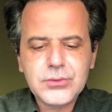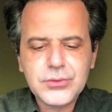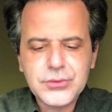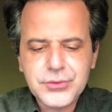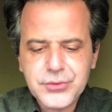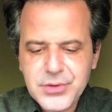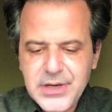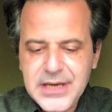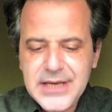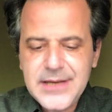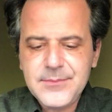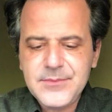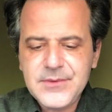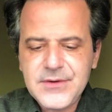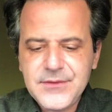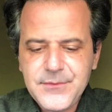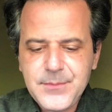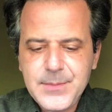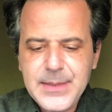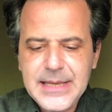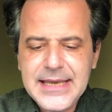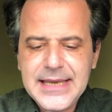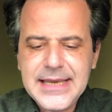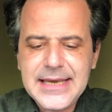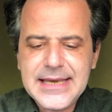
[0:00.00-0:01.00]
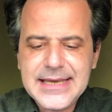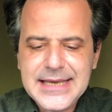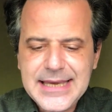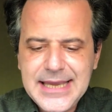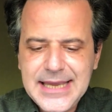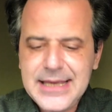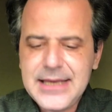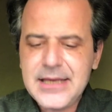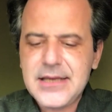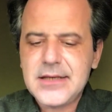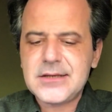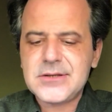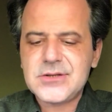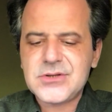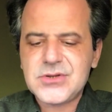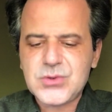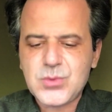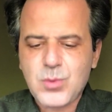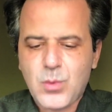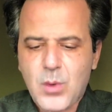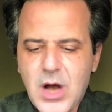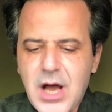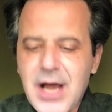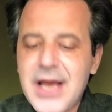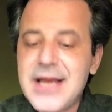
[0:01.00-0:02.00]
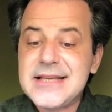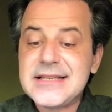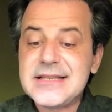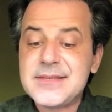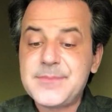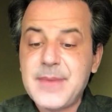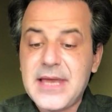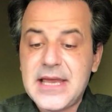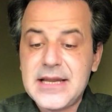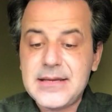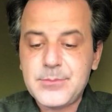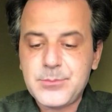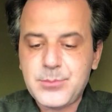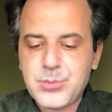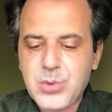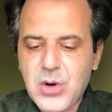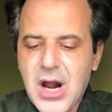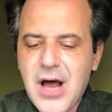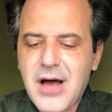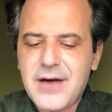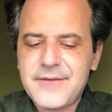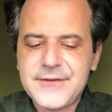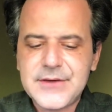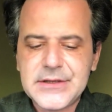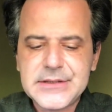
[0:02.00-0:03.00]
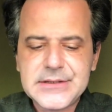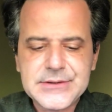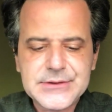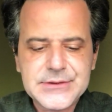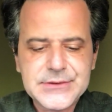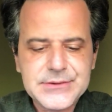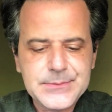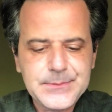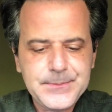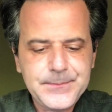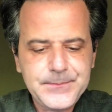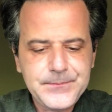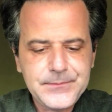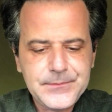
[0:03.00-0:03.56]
who dreamed of being kings, wise men, prophets.